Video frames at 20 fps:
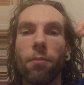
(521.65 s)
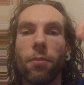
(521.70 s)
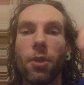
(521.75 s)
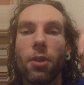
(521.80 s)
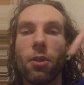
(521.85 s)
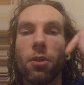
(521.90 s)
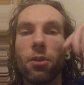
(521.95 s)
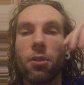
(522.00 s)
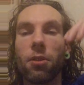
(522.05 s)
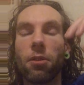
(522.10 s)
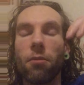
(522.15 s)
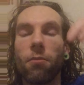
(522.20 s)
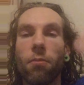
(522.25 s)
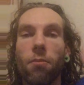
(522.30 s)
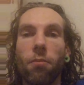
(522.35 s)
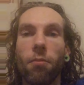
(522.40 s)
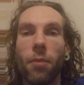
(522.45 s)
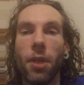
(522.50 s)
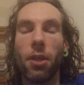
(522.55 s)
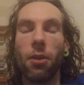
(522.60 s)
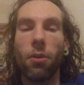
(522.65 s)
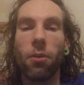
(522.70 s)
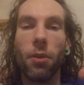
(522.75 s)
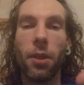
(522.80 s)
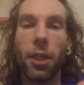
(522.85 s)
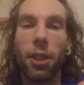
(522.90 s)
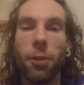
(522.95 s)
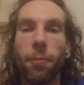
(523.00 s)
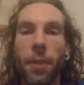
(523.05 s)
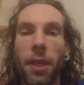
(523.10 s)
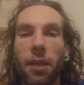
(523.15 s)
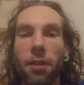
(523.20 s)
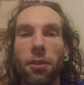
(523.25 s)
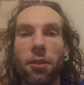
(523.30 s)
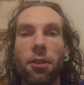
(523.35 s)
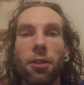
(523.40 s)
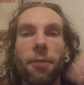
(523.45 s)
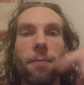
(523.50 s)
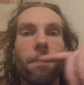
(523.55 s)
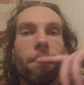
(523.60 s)
because metal
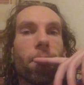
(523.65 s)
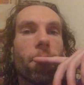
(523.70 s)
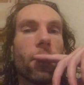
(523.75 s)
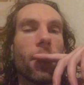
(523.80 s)
expands.